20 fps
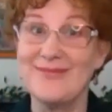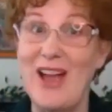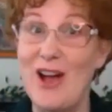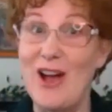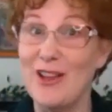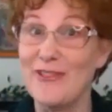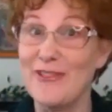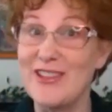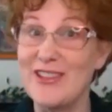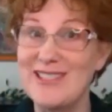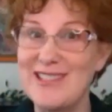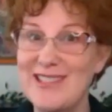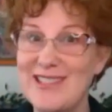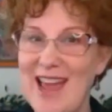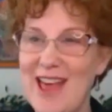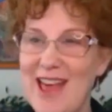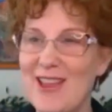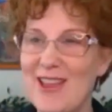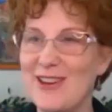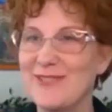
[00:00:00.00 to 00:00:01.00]
all of us
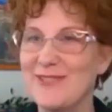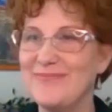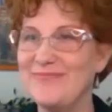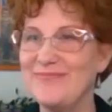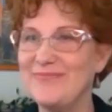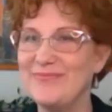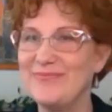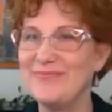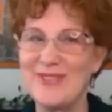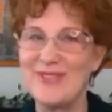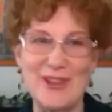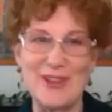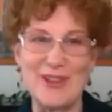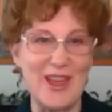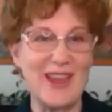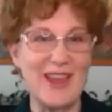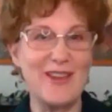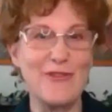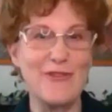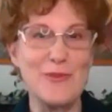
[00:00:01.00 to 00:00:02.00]
together. So
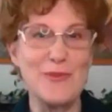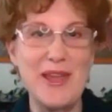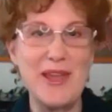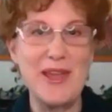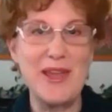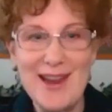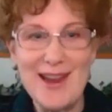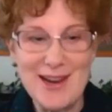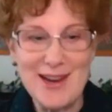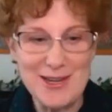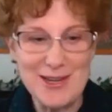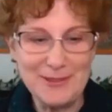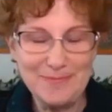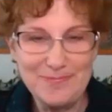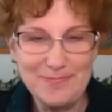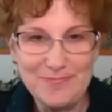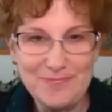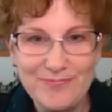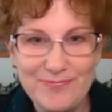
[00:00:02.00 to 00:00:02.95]
thank you for being here.